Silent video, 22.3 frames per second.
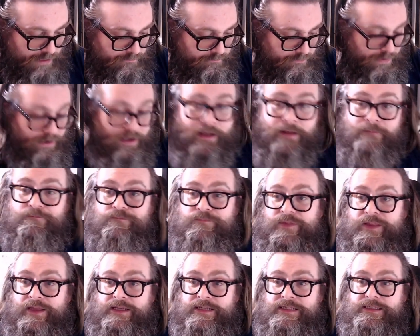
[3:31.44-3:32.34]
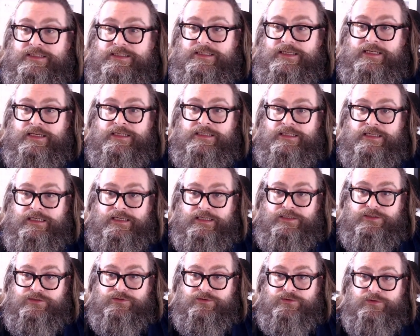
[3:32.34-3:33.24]
But this is a
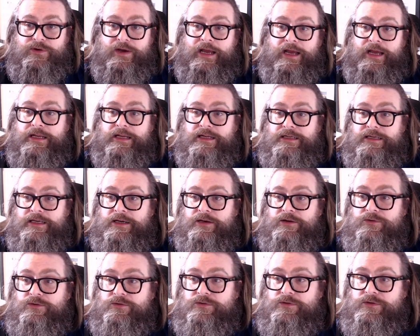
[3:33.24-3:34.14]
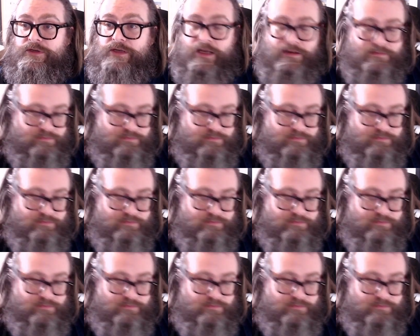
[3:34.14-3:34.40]
little handheld games